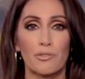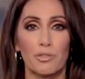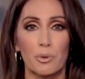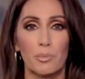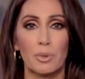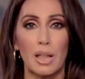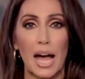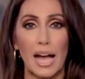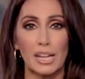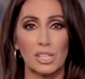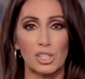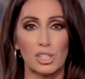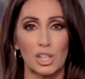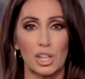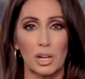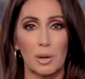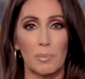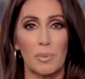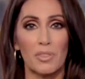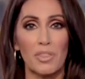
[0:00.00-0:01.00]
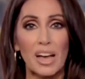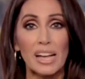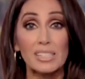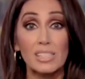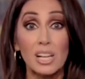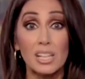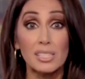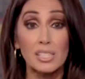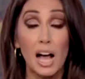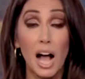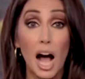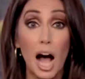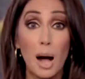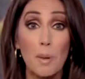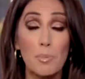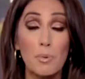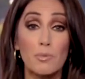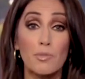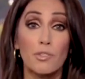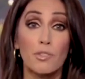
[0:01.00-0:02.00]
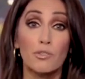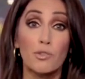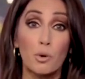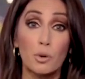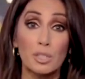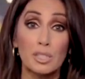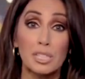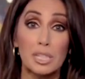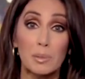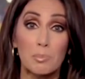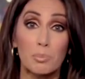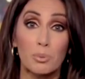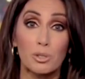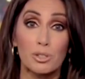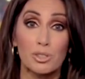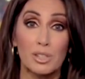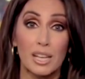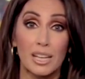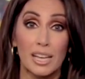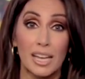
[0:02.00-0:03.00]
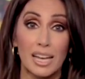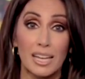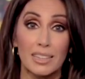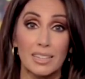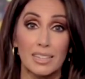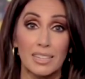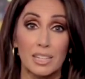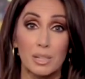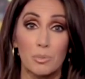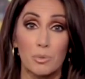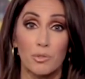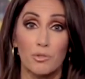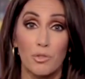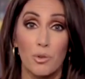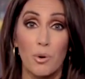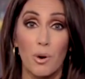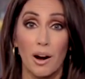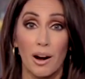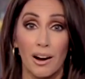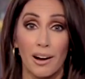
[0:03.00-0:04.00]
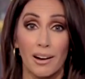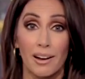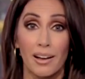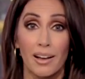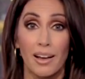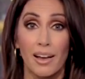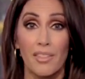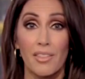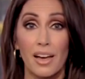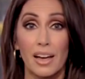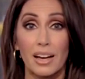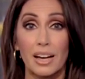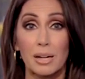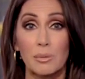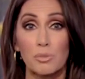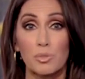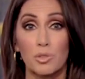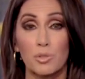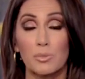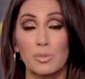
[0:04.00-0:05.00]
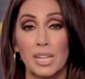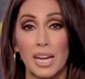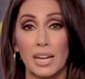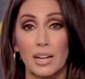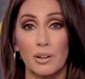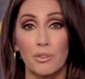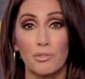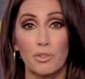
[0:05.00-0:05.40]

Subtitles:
from last year, but that's on top of the 14% gain the year before. That comes from data